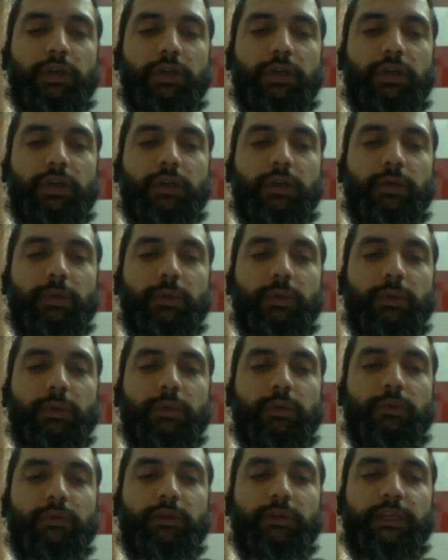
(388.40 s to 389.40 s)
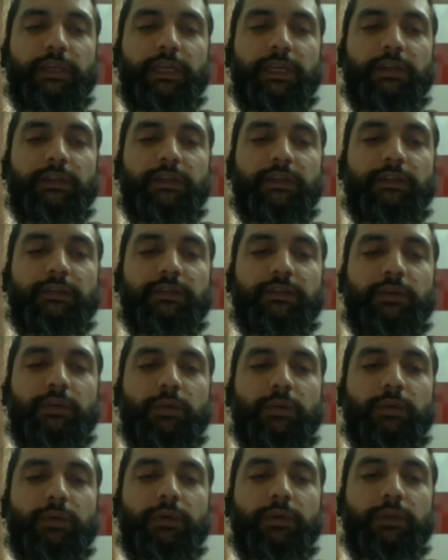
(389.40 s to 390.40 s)
you will get this
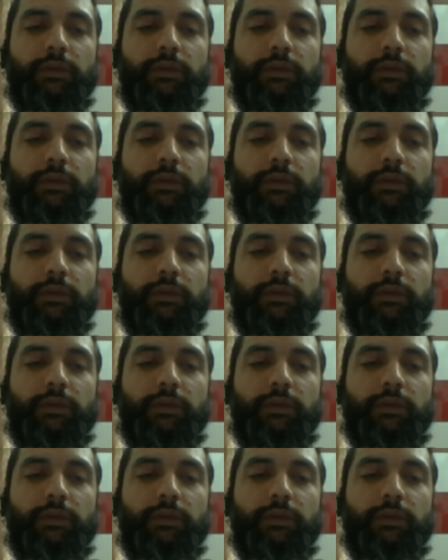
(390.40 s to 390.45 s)
code